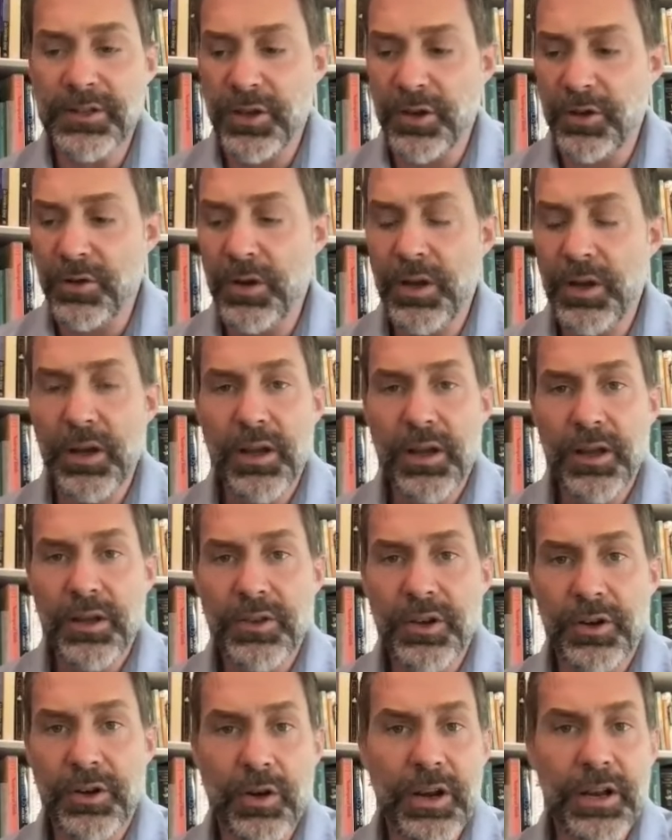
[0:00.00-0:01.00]
So
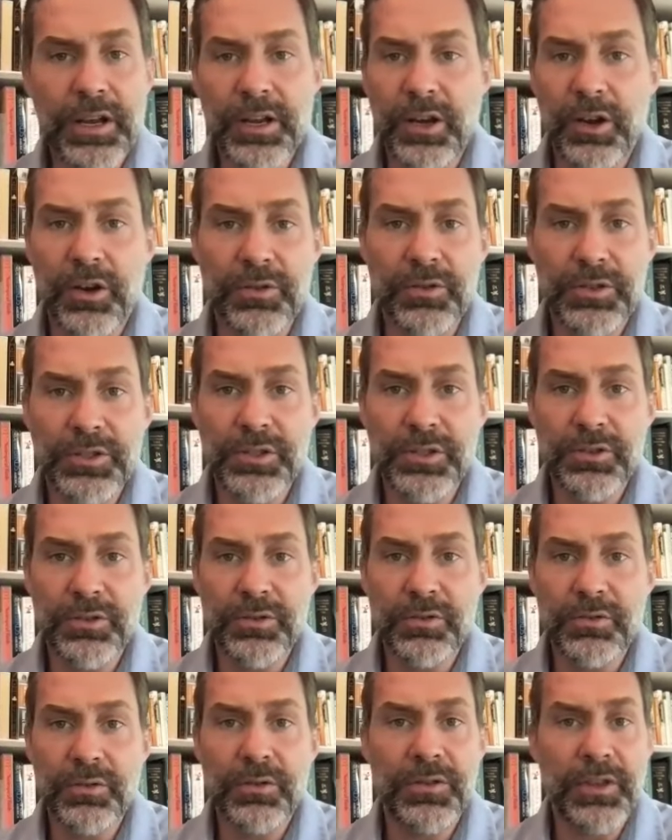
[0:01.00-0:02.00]
the credit goes
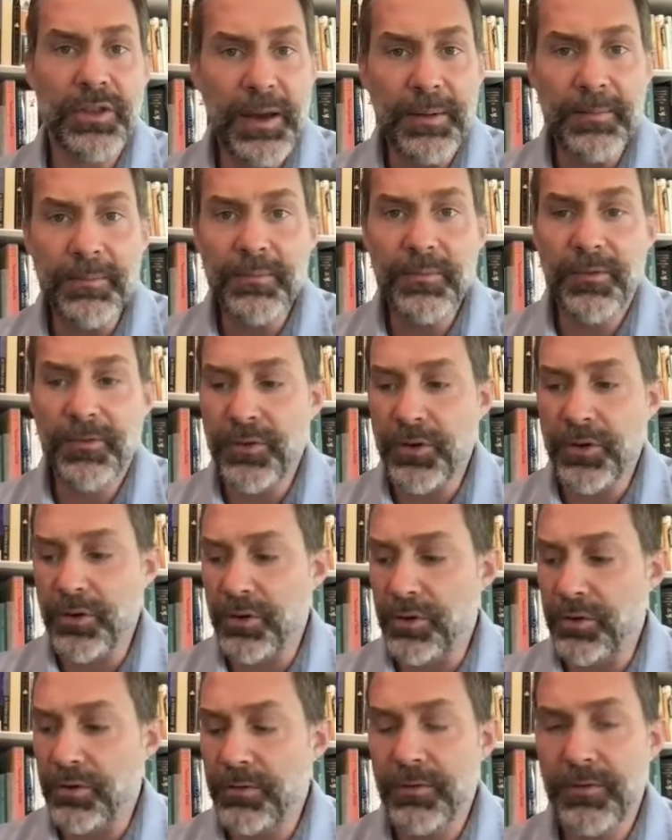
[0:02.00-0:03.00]
to them
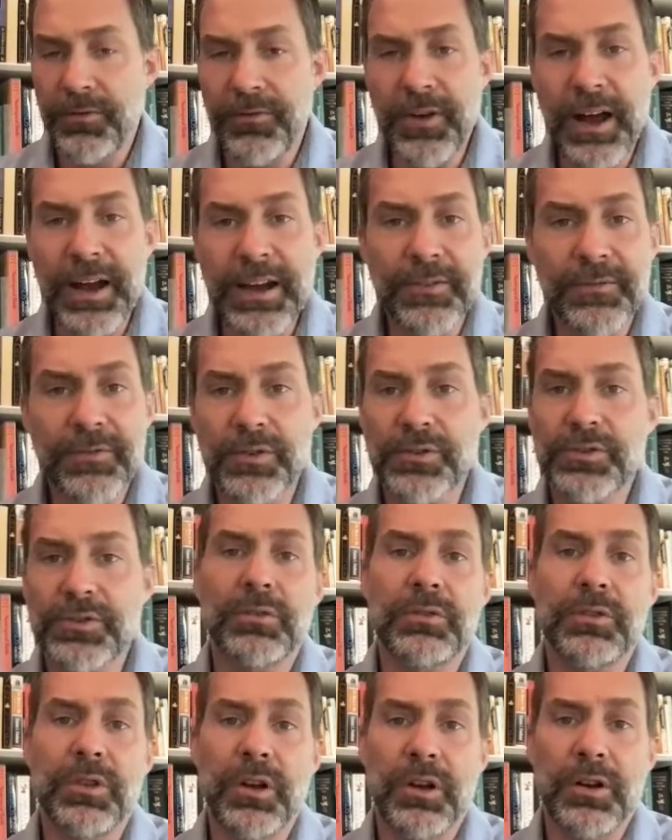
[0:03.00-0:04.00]
for fighting for
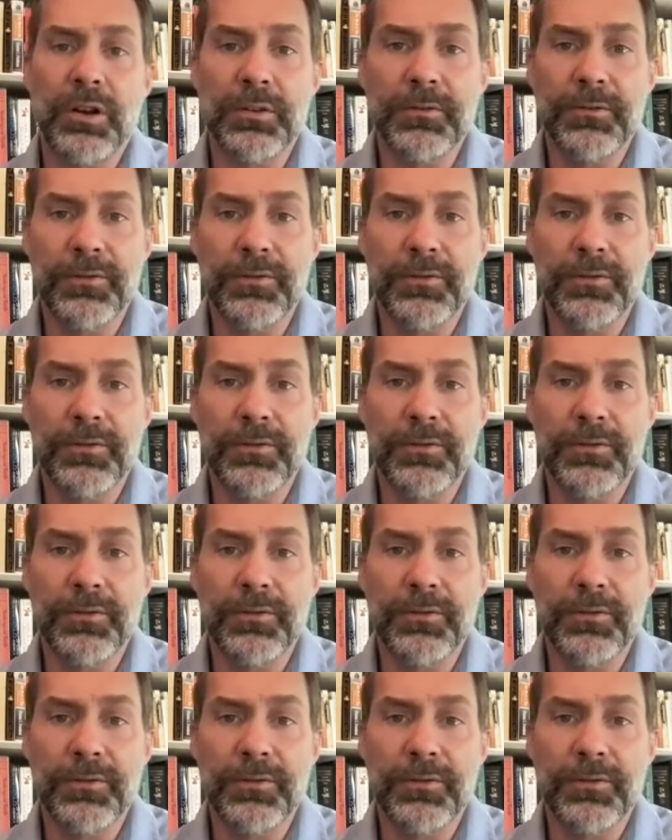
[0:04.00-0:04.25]
so long,